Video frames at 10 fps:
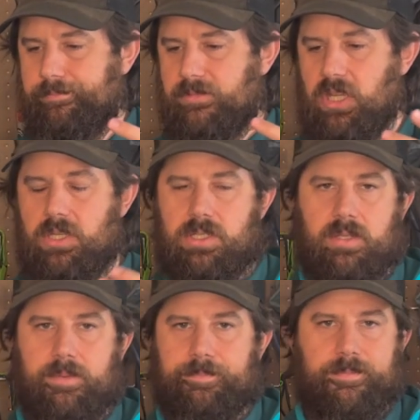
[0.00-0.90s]
change
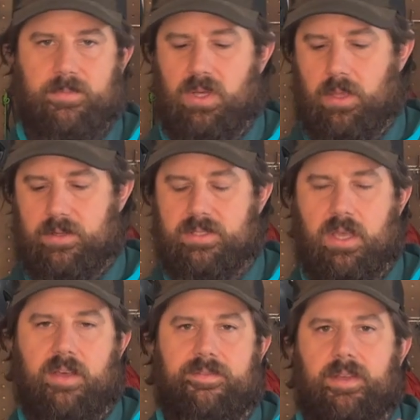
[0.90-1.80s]
into other
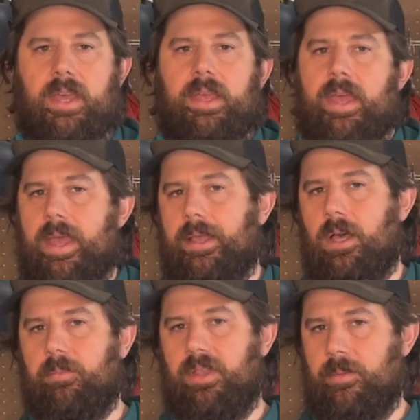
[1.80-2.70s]
stuff, hang
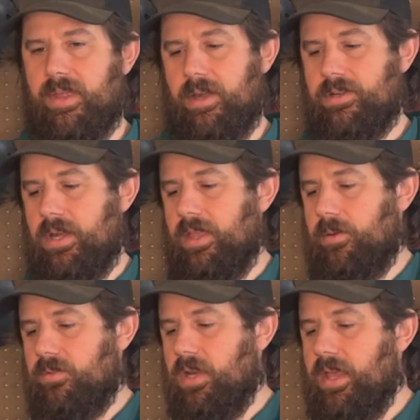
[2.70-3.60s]
up, let them air dry, let
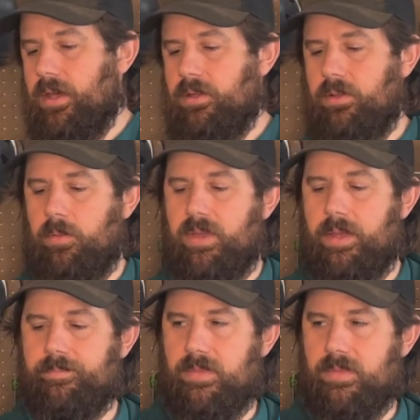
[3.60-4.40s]
them dry out a little bit,